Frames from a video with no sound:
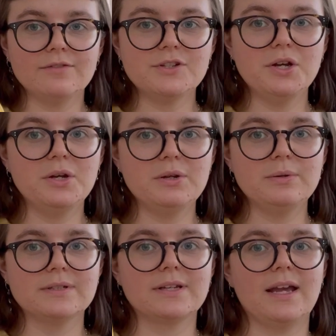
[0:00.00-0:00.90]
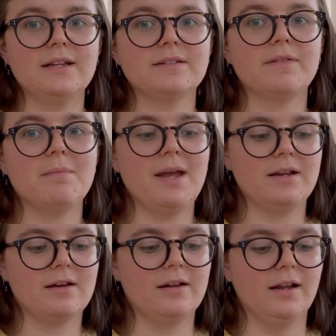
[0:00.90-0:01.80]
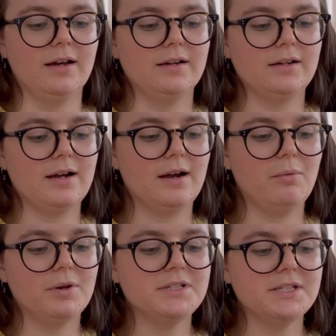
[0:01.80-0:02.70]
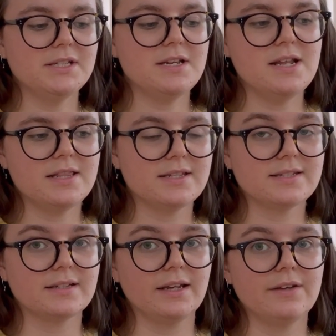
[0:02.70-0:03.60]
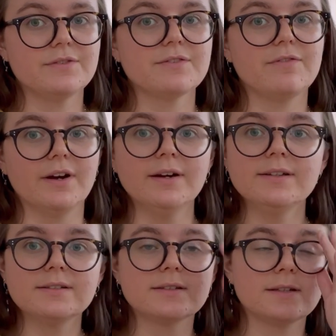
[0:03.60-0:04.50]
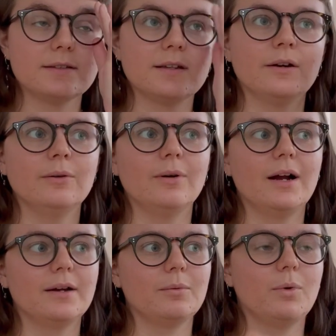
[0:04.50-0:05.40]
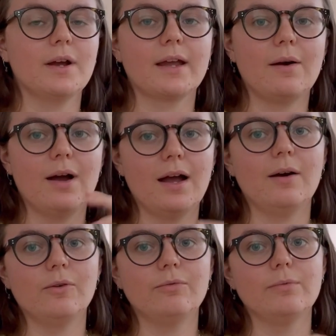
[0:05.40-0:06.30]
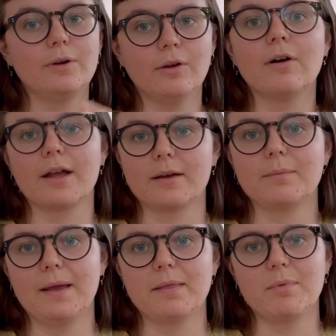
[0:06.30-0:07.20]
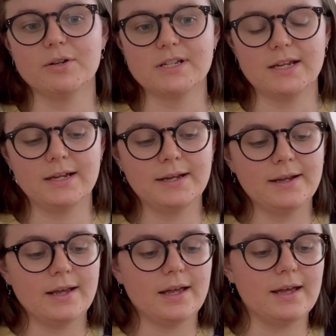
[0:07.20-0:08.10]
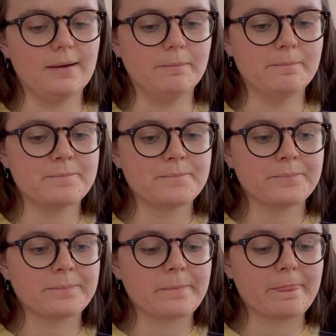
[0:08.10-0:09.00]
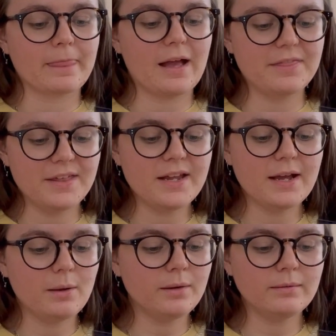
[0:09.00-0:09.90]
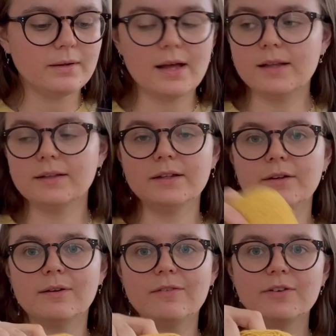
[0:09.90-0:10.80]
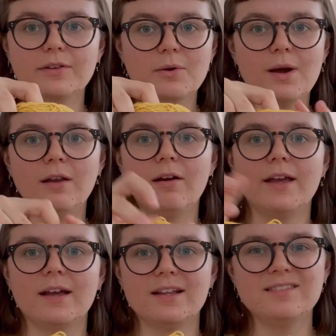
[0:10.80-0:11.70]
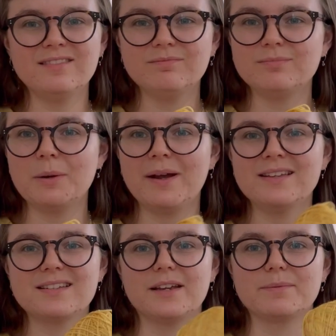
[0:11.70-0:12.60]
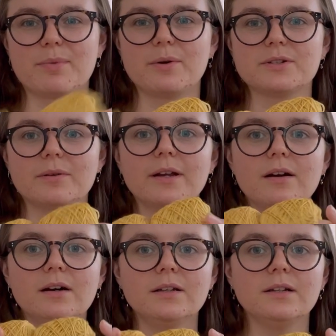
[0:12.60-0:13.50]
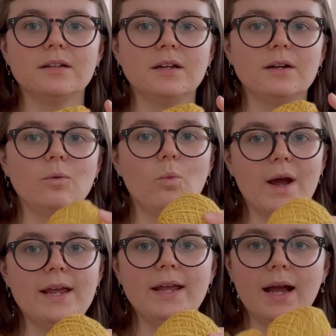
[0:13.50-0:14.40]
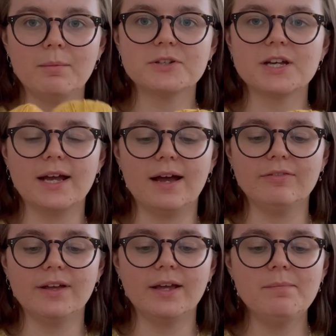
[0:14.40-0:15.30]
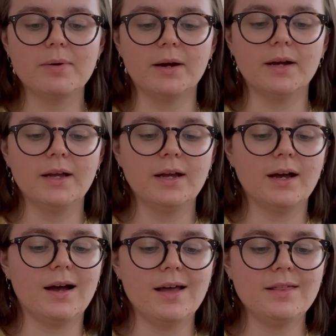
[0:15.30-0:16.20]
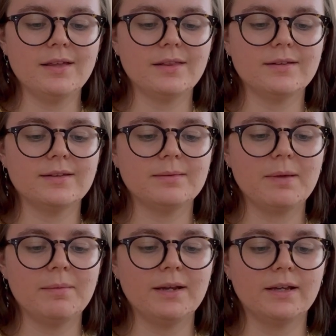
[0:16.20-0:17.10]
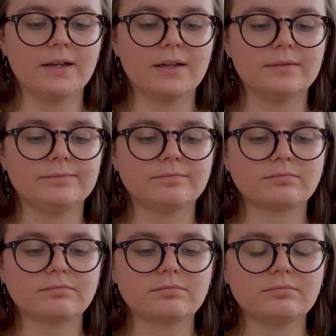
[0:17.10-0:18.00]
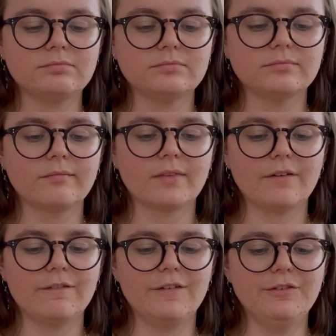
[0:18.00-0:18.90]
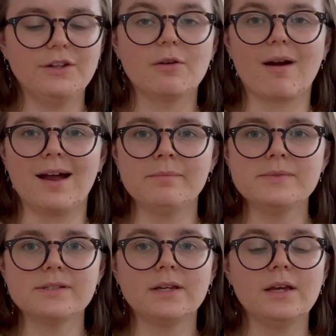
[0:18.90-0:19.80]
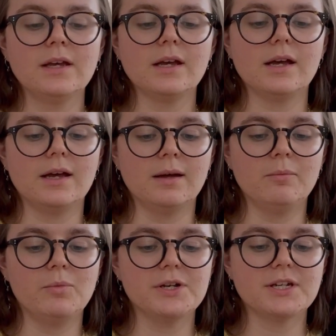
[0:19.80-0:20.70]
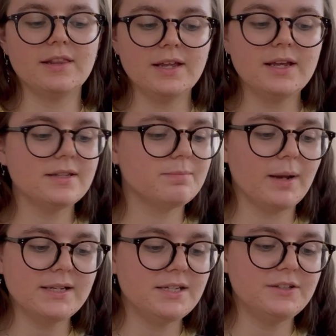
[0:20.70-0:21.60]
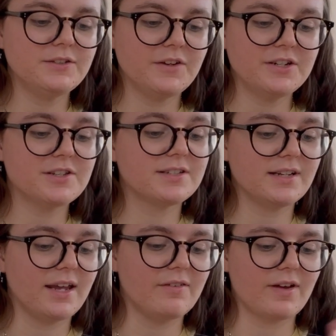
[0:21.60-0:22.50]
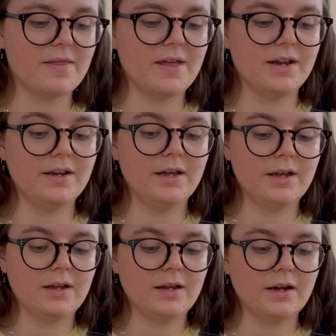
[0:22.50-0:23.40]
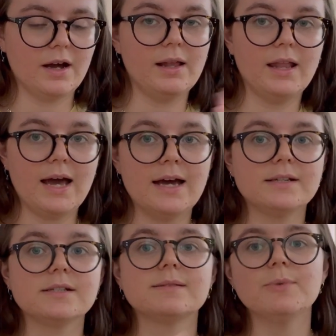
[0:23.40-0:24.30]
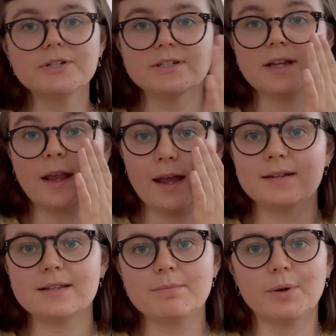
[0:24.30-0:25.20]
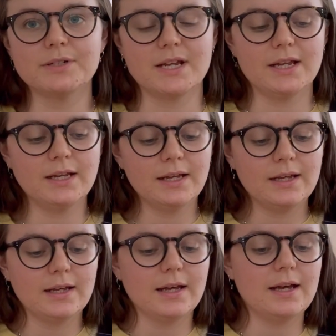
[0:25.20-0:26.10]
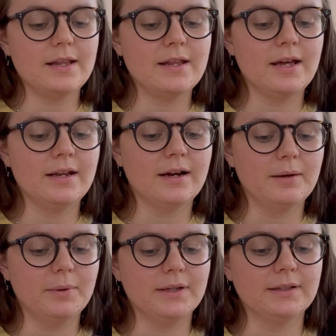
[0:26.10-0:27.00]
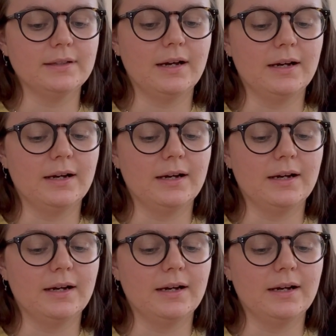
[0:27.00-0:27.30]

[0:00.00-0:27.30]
2 skeins of the main colour, I wanted to knit the sleeves first so I could work out how long I could make the body. I think I'll you know, I've got quite a lot here. My weighing scale's broke, so I can't weigh how much I have here, but I think this is maybe like 50 grams, which I think is plenty to finish the sleeve, and then I'll add as much as I can to the body, and then I will